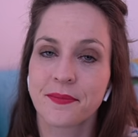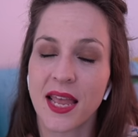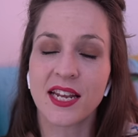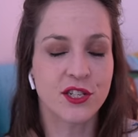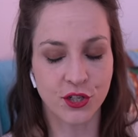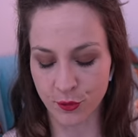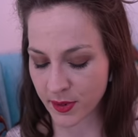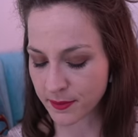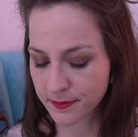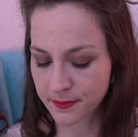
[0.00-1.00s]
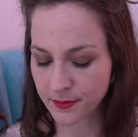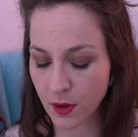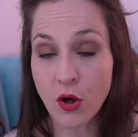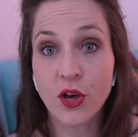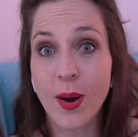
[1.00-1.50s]
It's stupid.
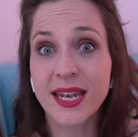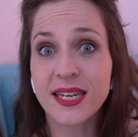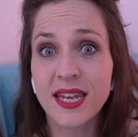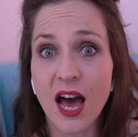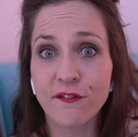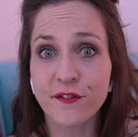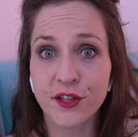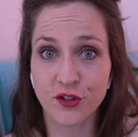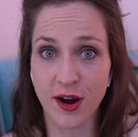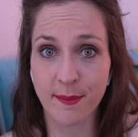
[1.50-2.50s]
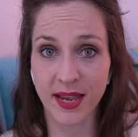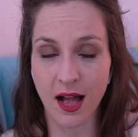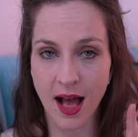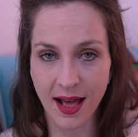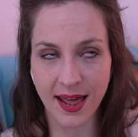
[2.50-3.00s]
Although I love the drumming,
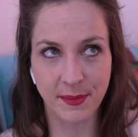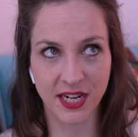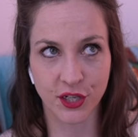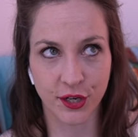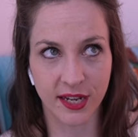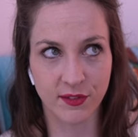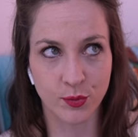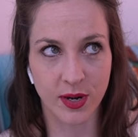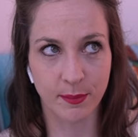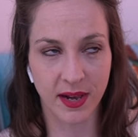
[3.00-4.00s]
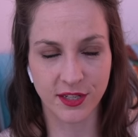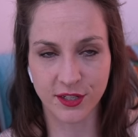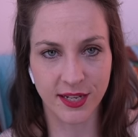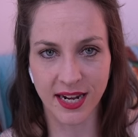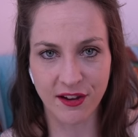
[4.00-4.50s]
I'm actually going to give this one a pass
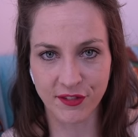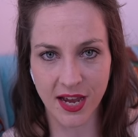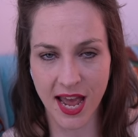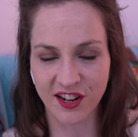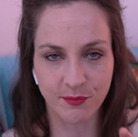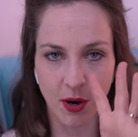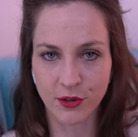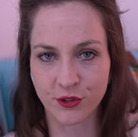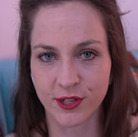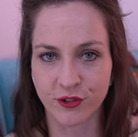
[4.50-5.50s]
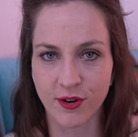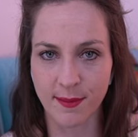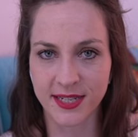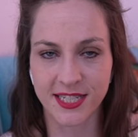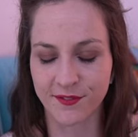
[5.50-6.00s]
because I love the kind of poetry and
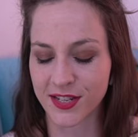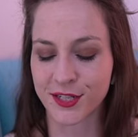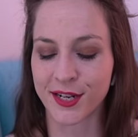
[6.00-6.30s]
drumming stuff that's